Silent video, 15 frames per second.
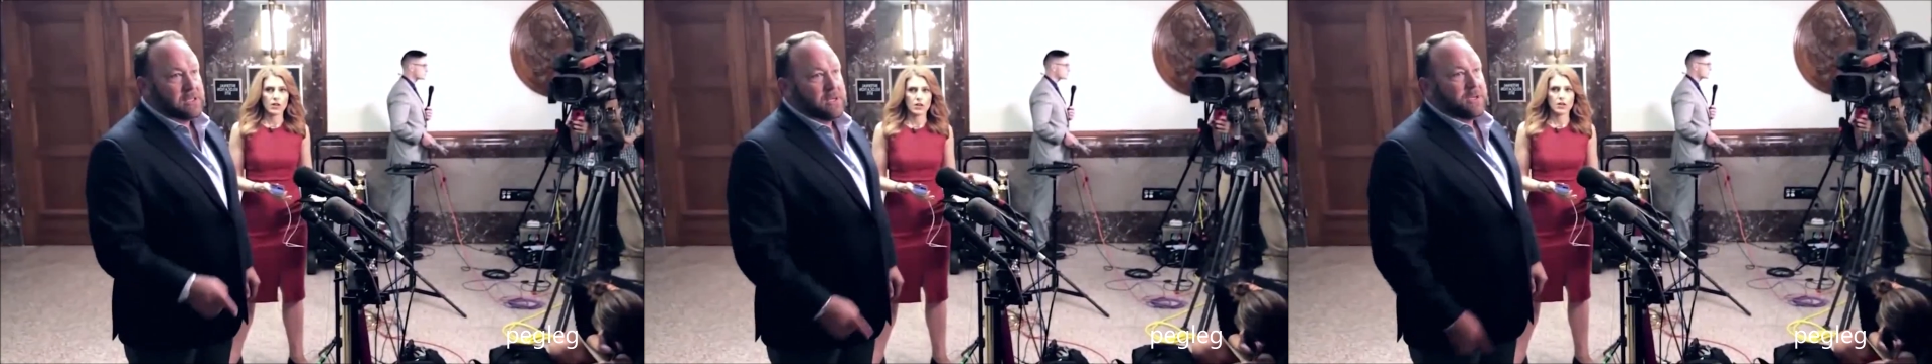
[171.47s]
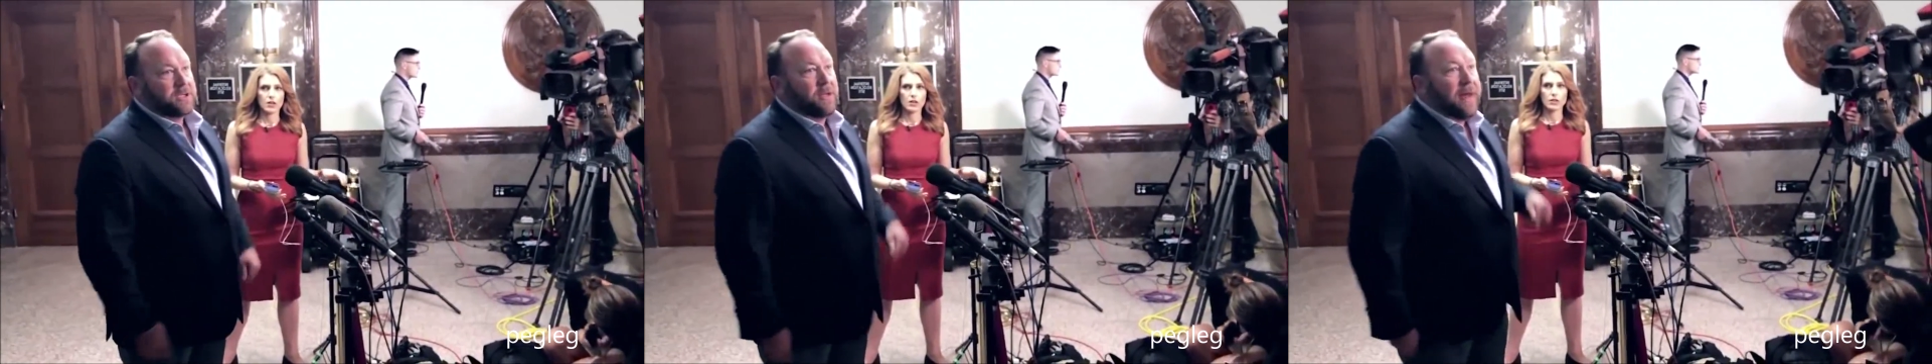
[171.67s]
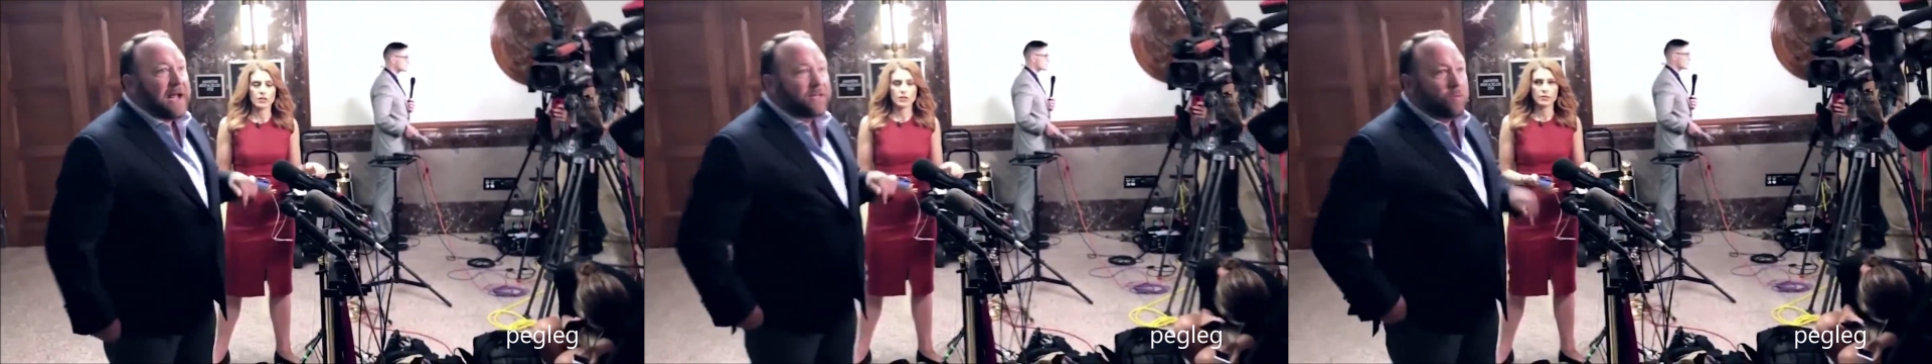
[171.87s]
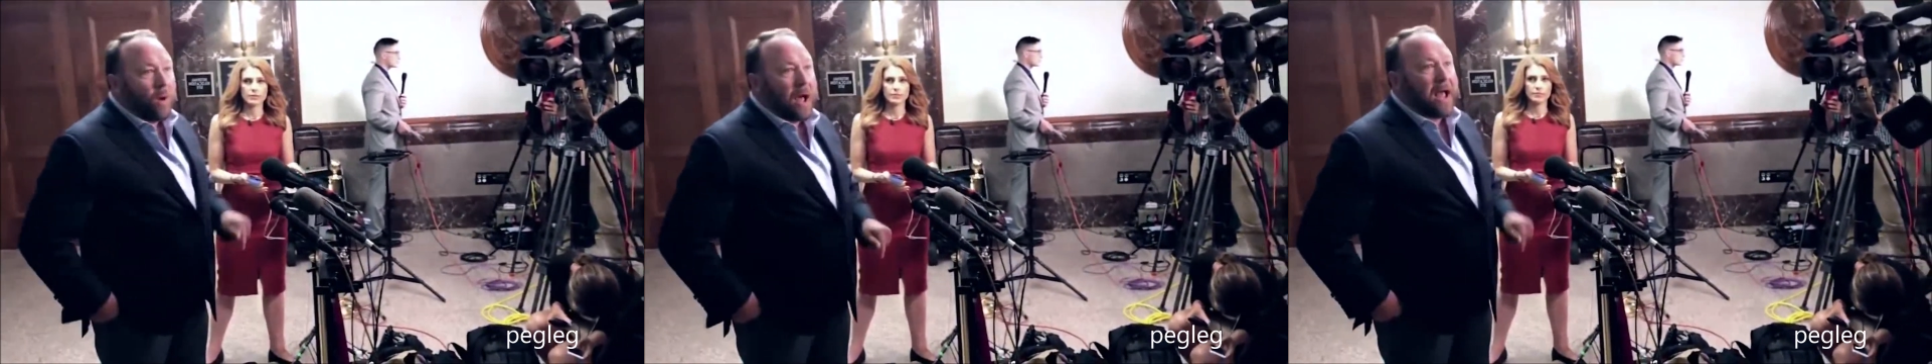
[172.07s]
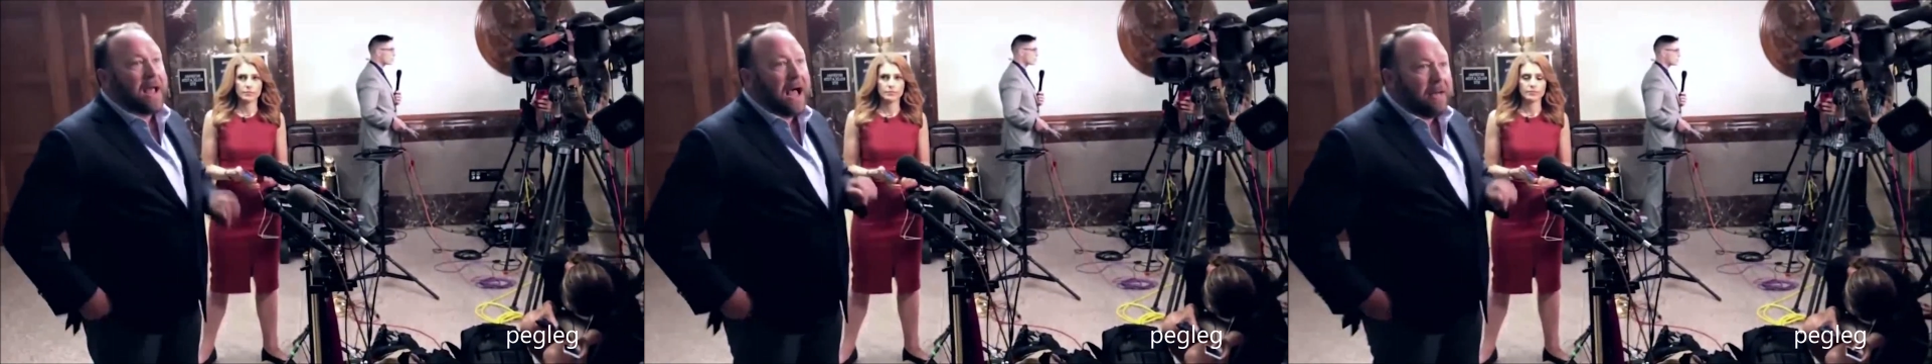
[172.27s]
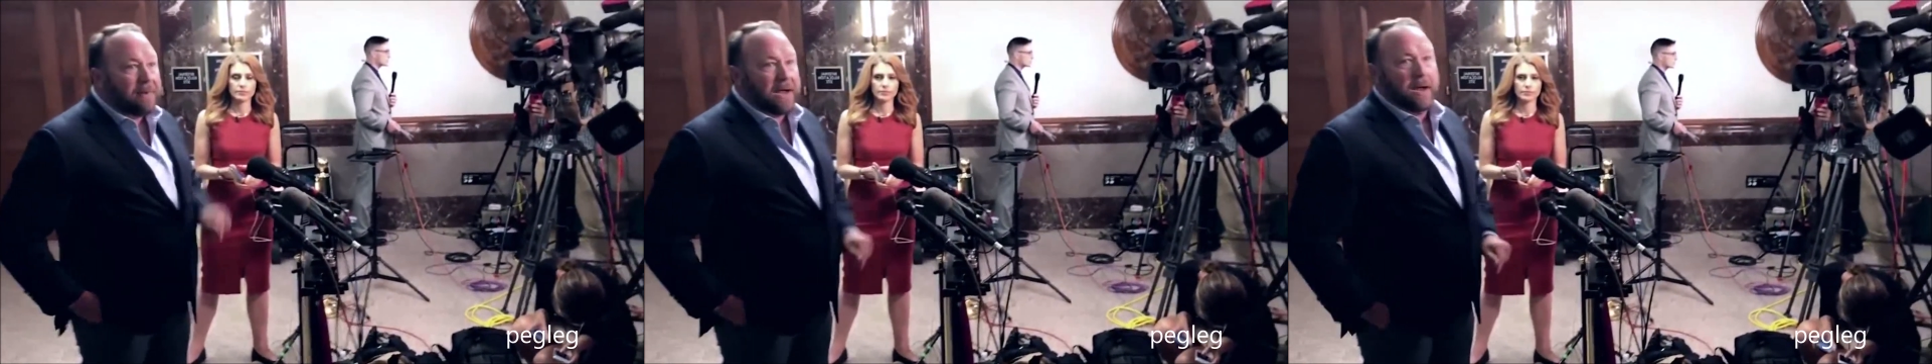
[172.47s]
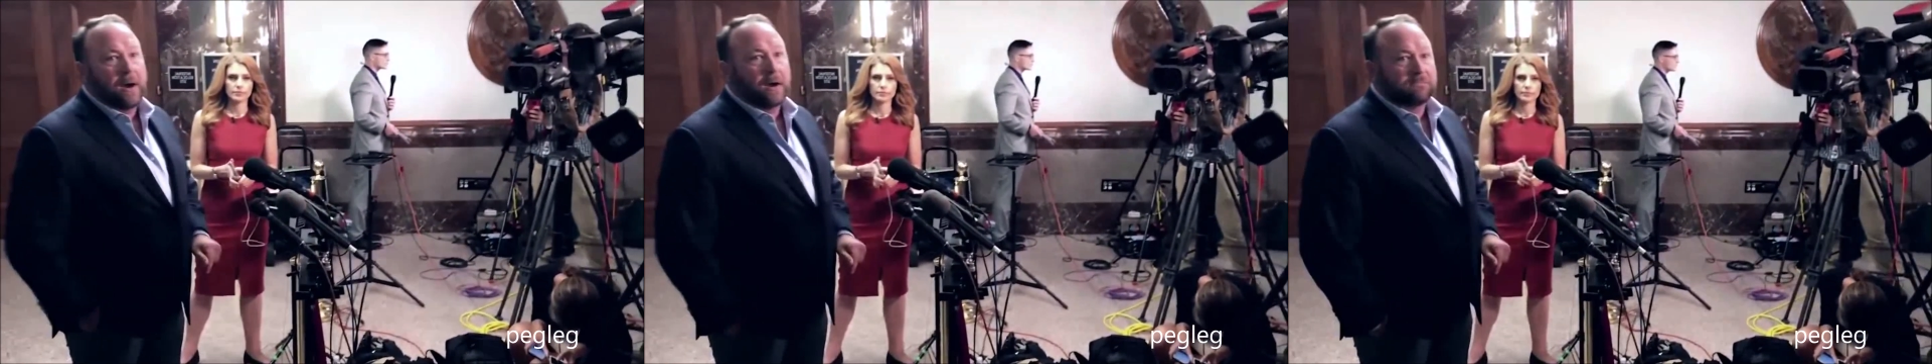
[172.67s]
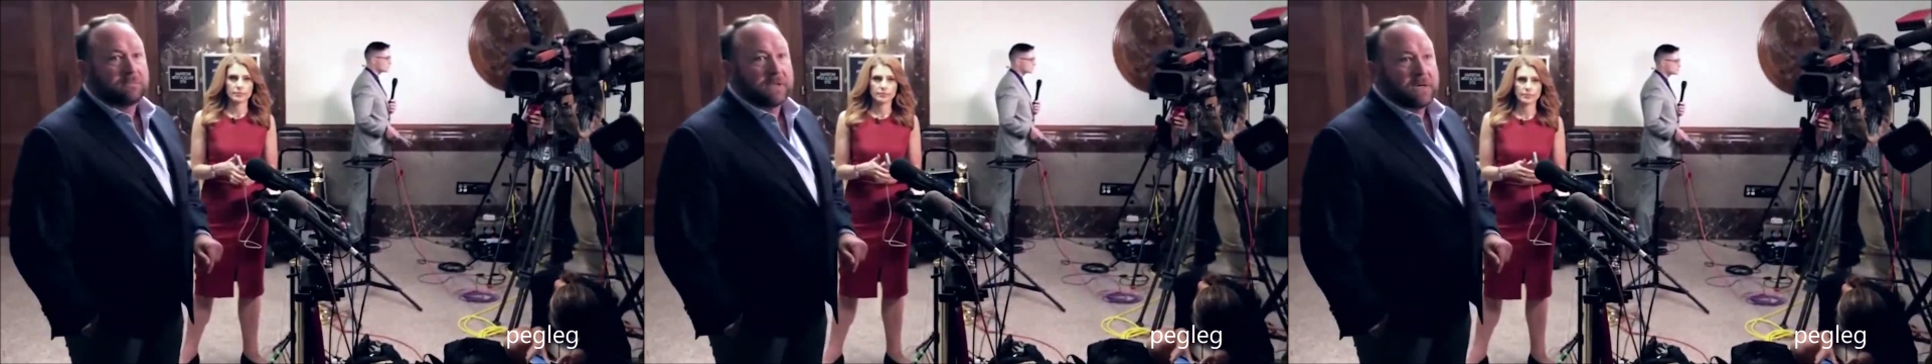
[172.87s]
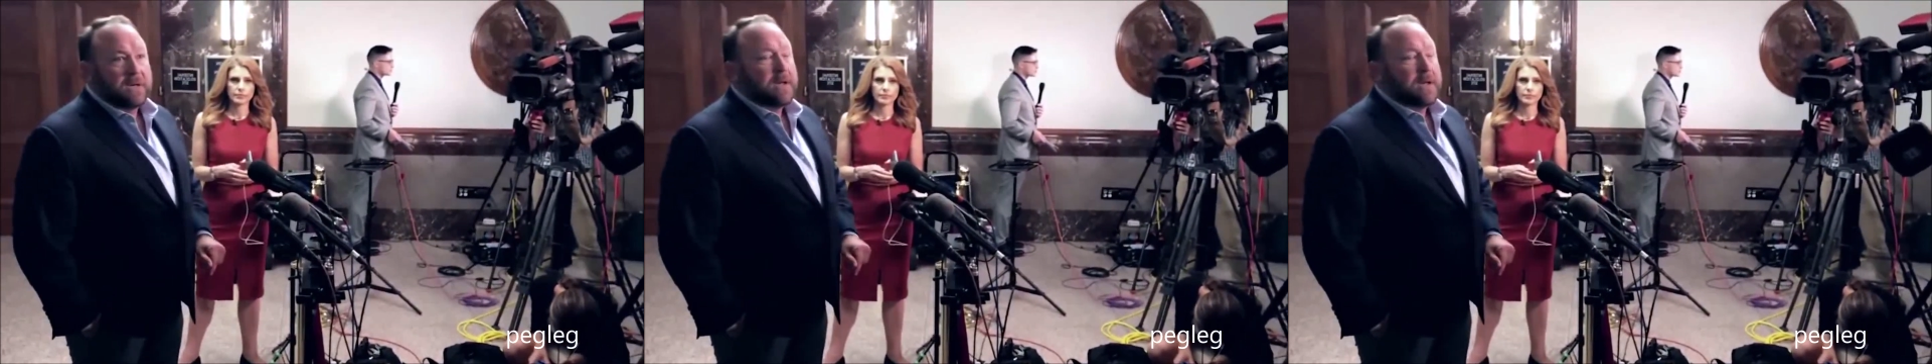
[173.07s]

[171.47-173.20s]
So that's why I'm here.